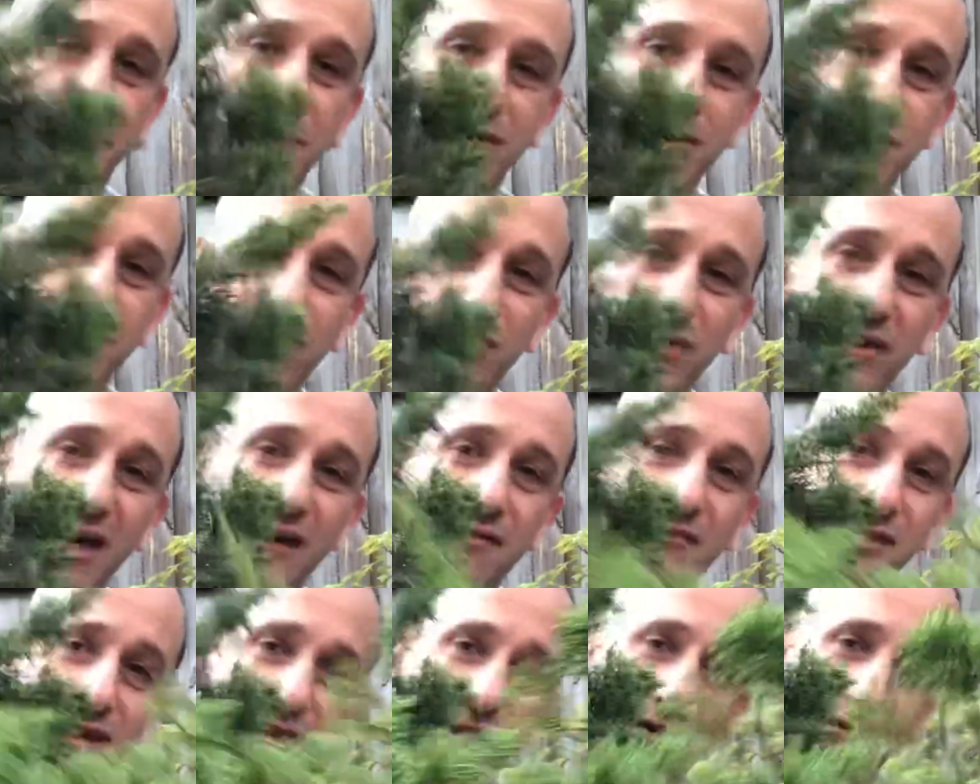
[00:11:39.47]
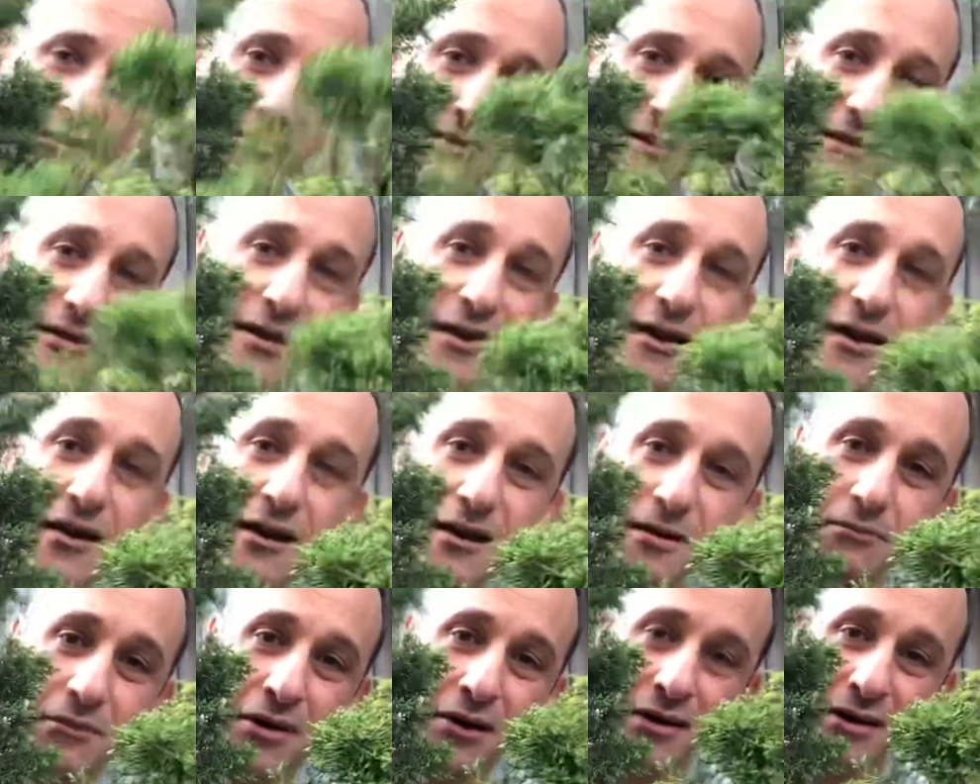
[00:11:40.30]
you enjoyed that video and
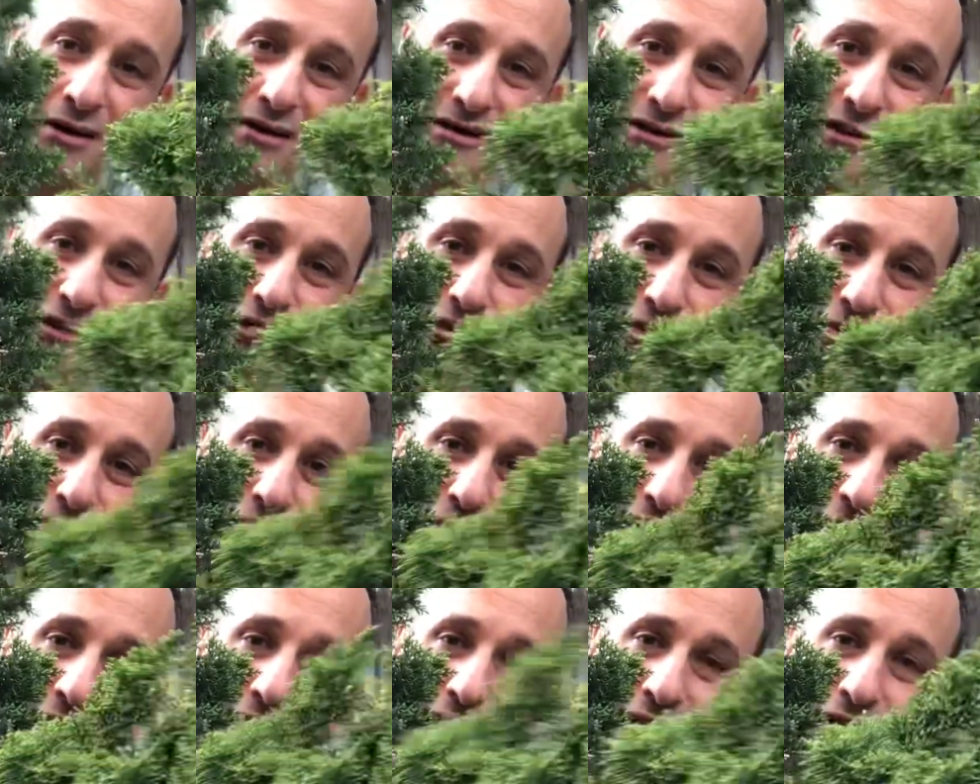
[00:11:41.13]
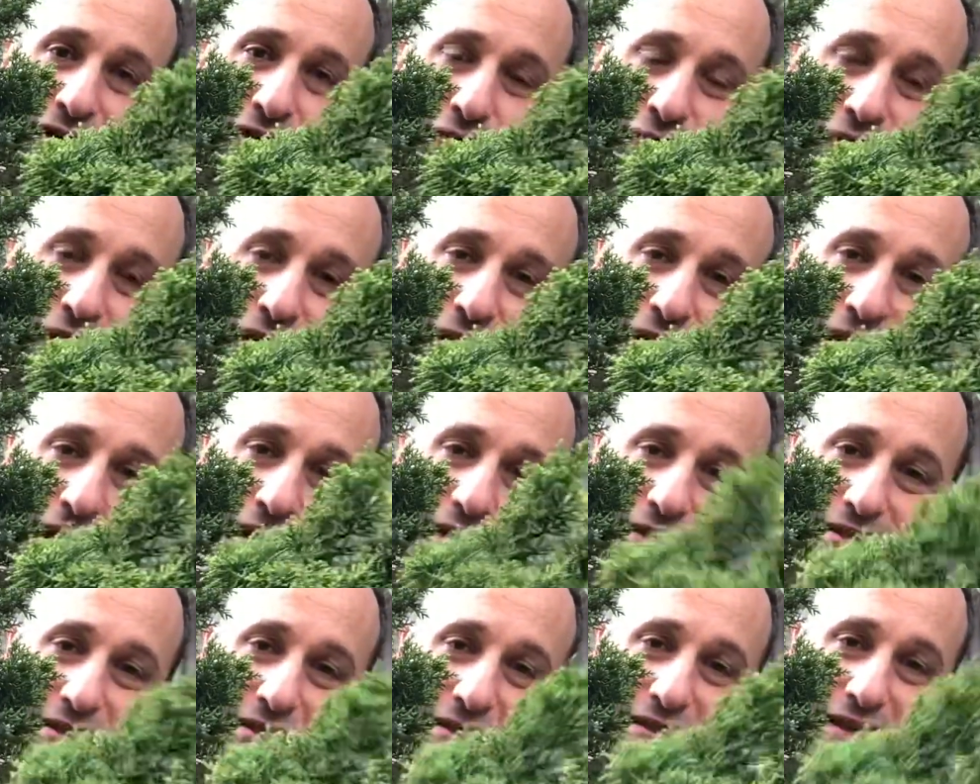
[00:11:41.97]
my another little air layer
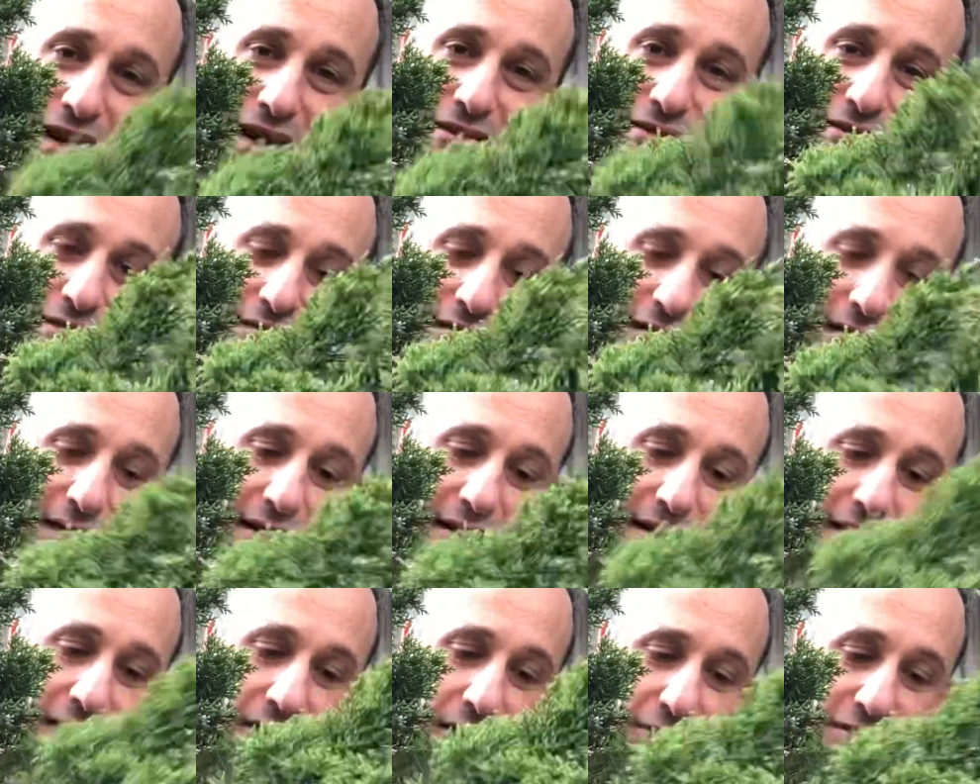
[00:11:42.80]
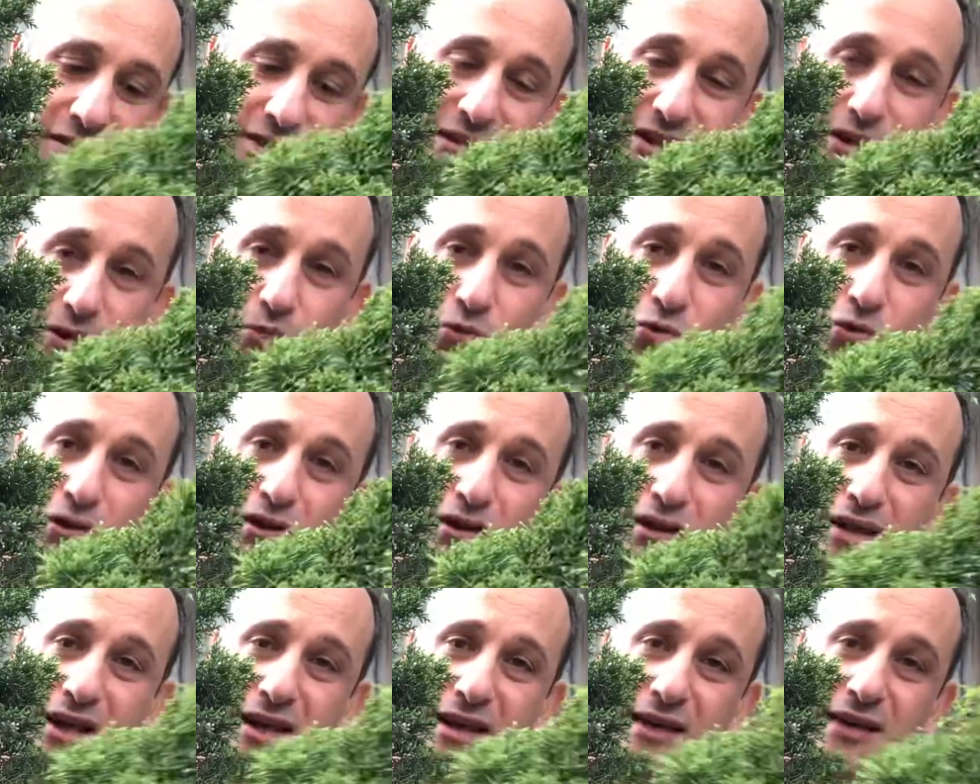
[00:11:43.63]
success. I'm just going to
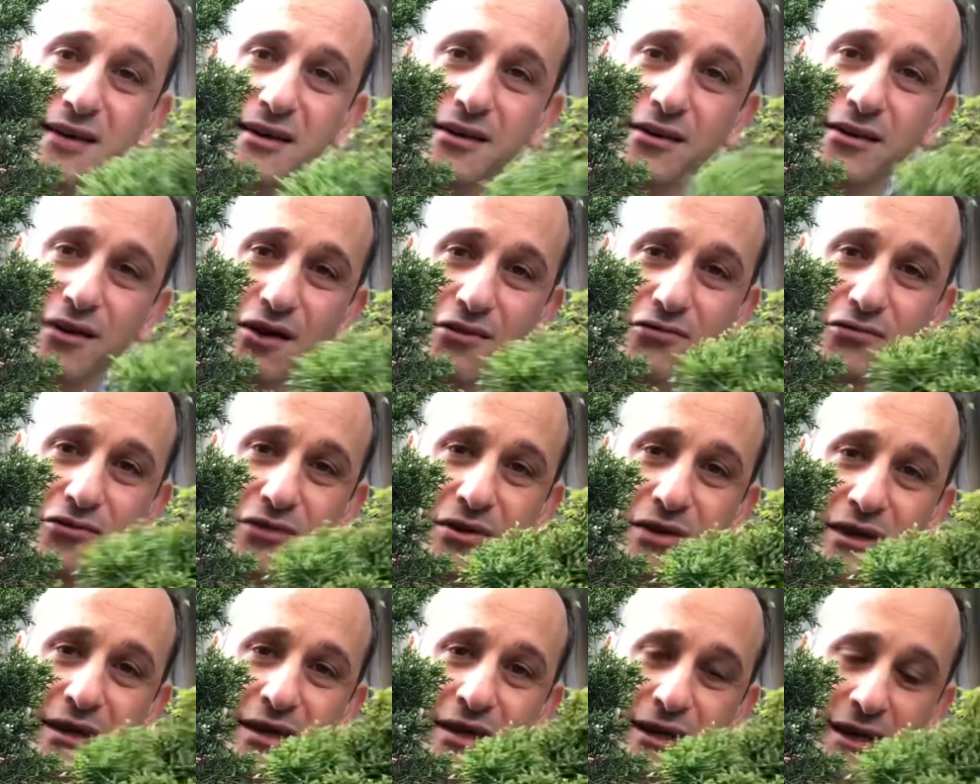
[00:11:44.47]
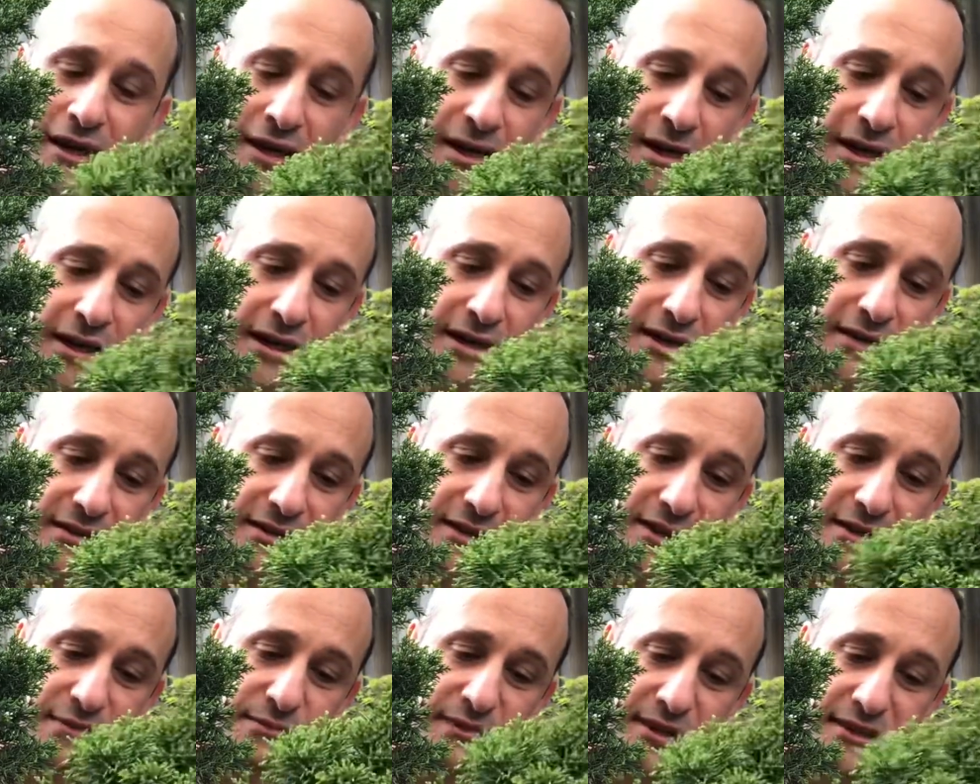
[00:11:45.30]
water that in, and hopefully in
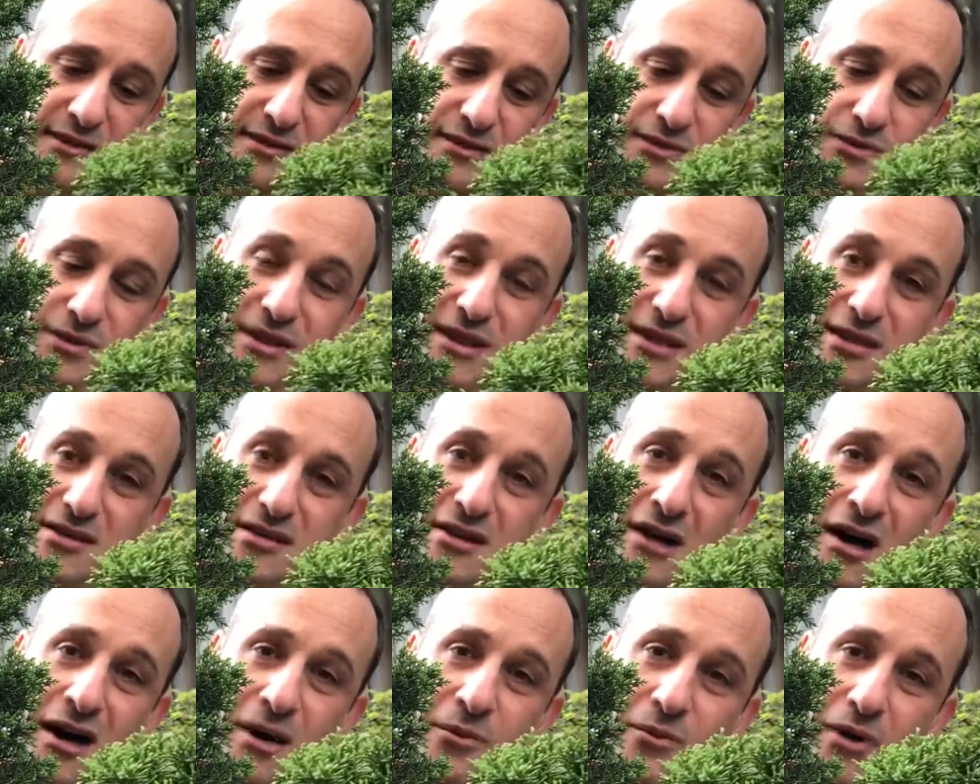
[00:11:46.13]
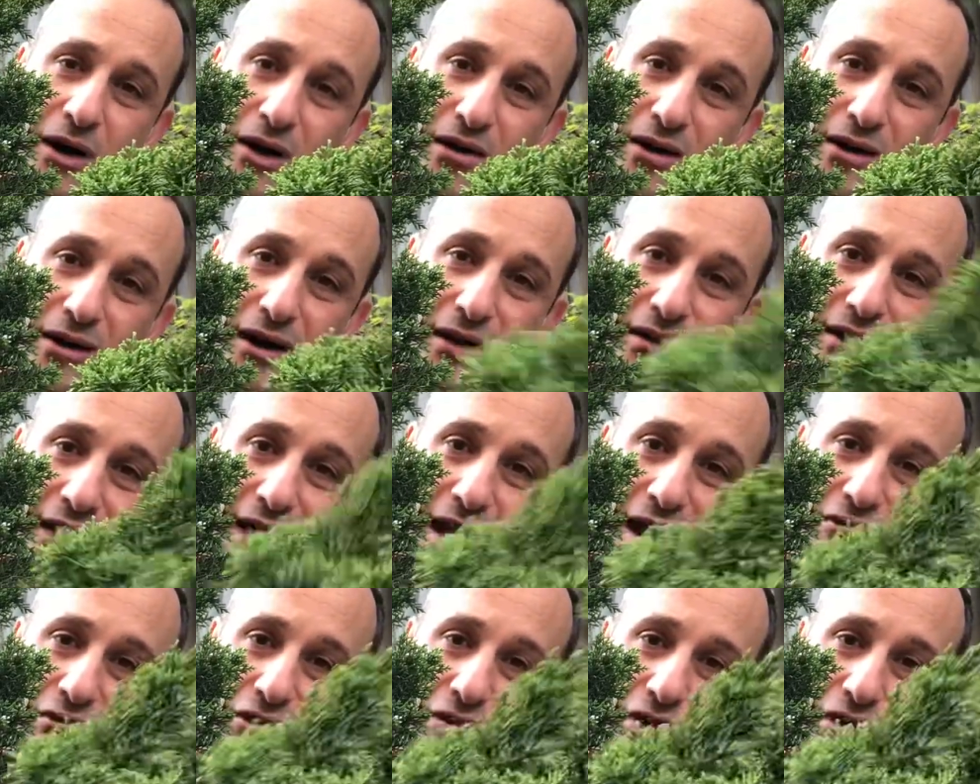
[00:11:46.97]
6 months to a year's time
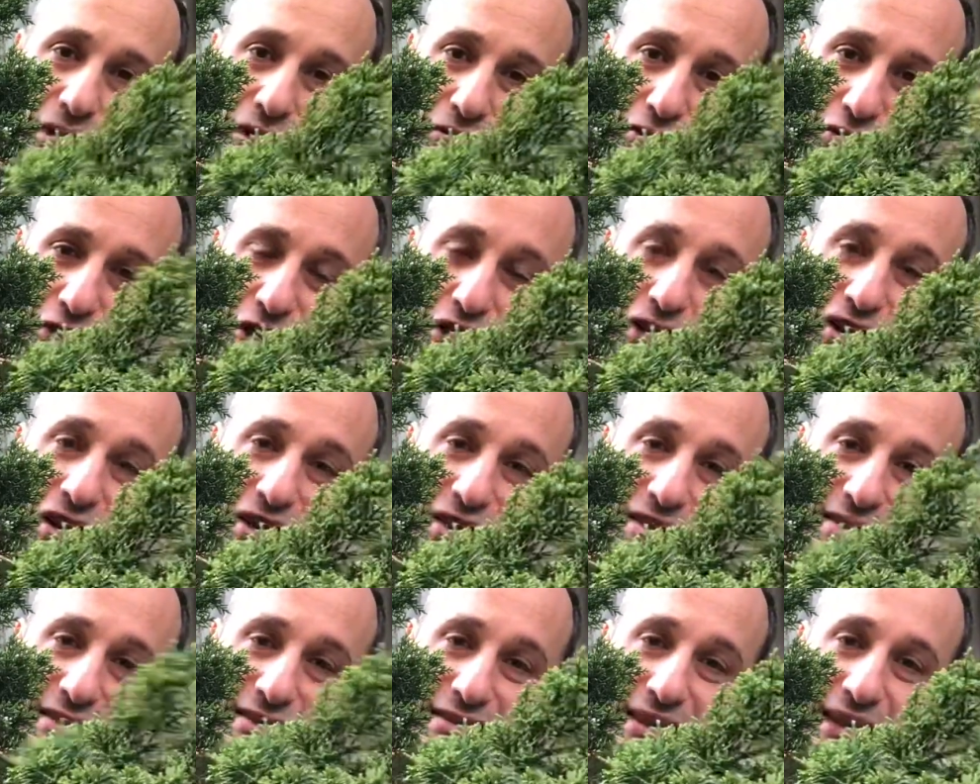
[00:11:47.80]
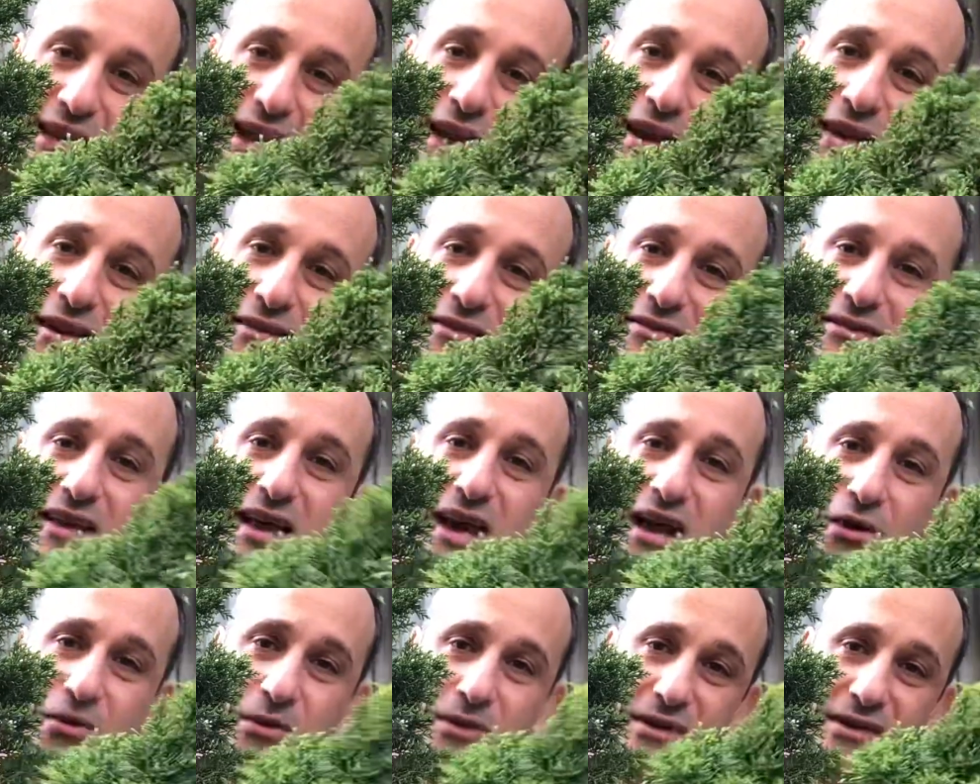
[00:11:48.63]
I'll show you guys this again and see
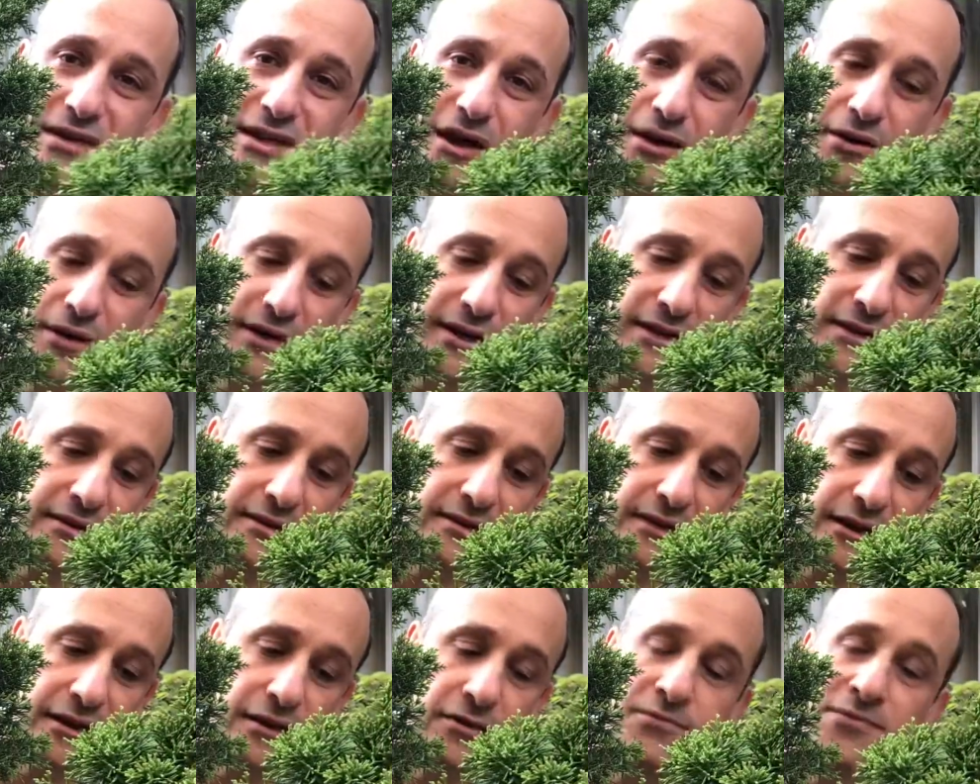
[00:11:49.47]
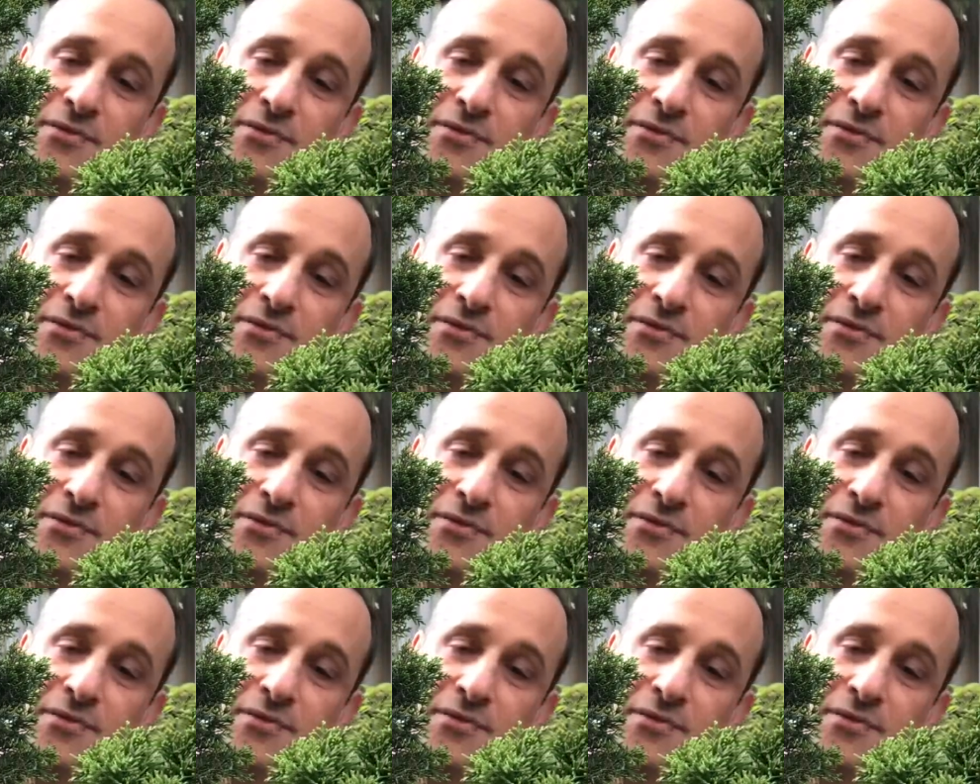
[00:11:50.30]
how it's going. So